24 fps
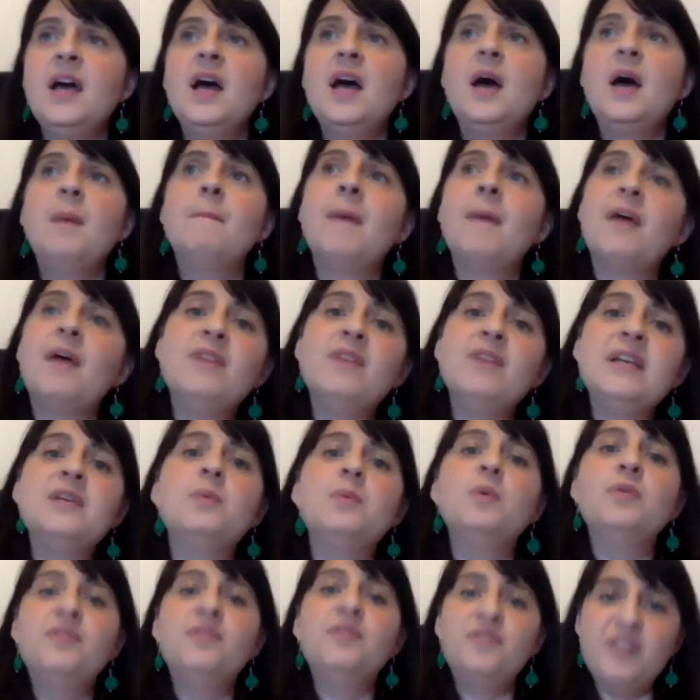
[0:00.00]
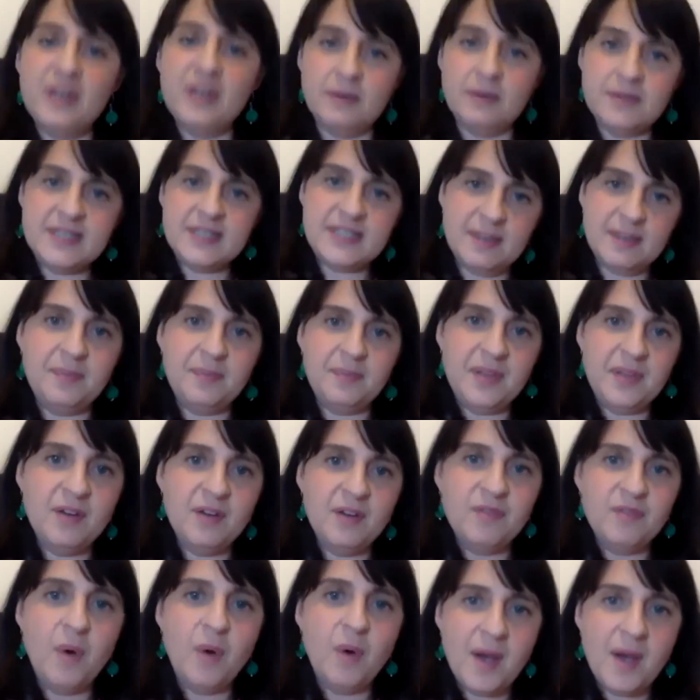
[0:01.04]
my reader will feel something of
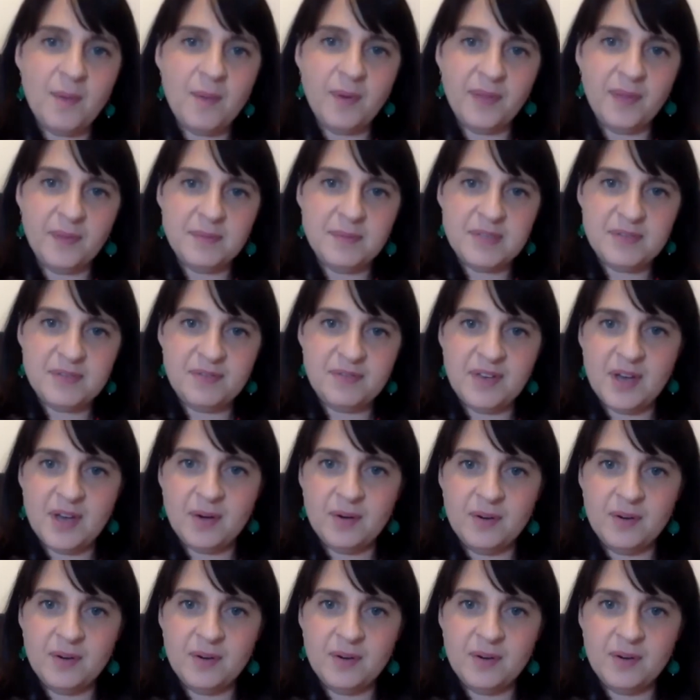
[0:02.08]
what I want them to feel.